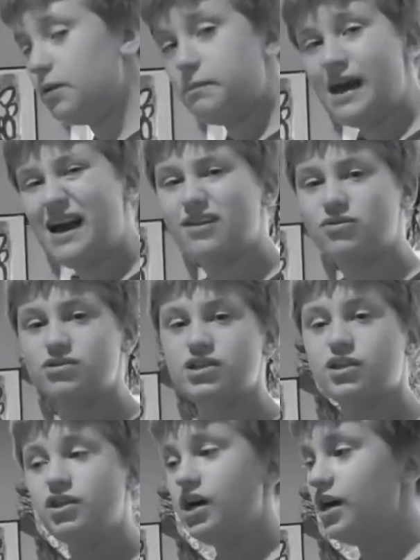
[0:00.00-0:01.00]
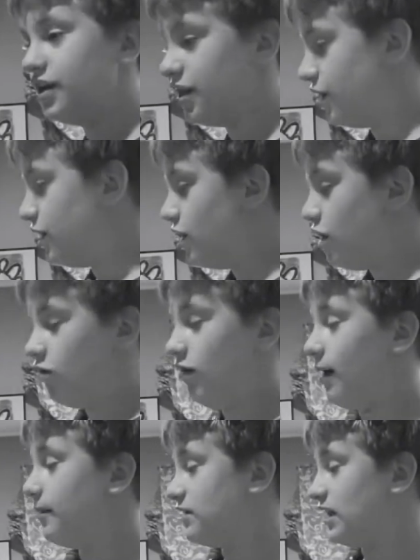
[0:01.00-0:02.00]
pound. Good.
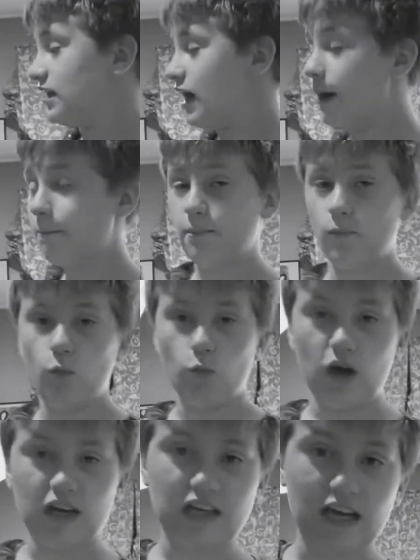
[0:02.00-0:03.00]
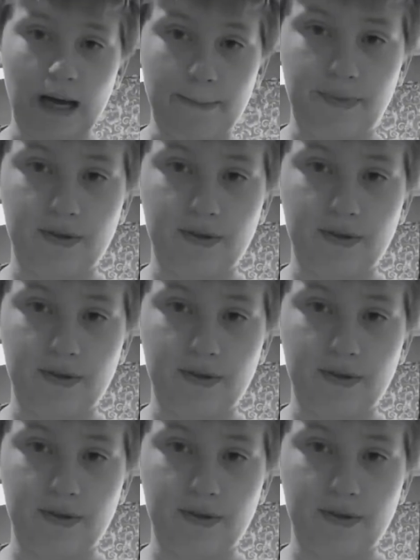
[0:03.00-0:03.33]
How about that cup? 1 cup.